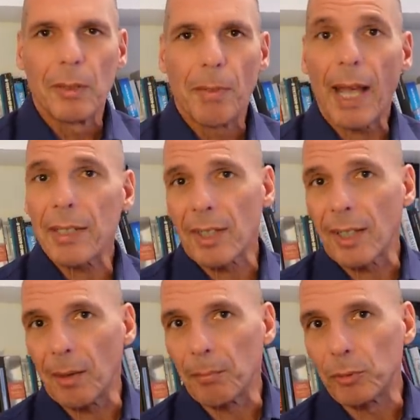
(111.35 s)
by
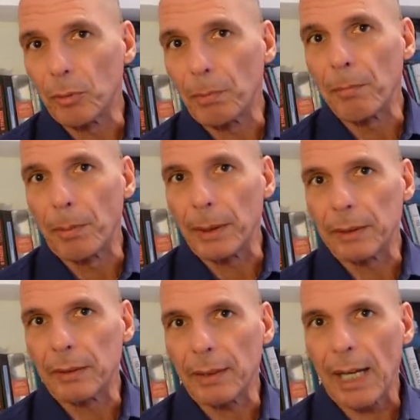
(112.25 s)
asking him to
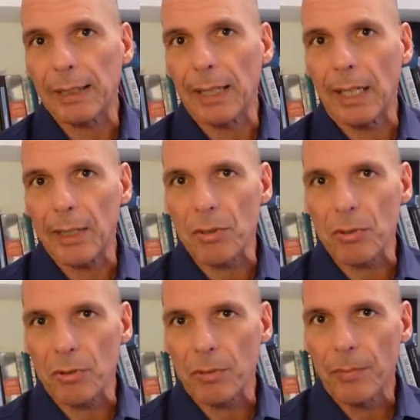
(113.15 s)
pinpoint the radical
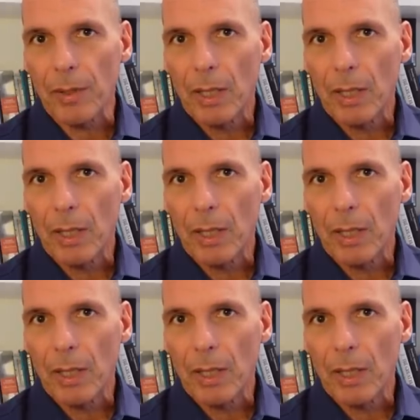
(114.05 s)
lessons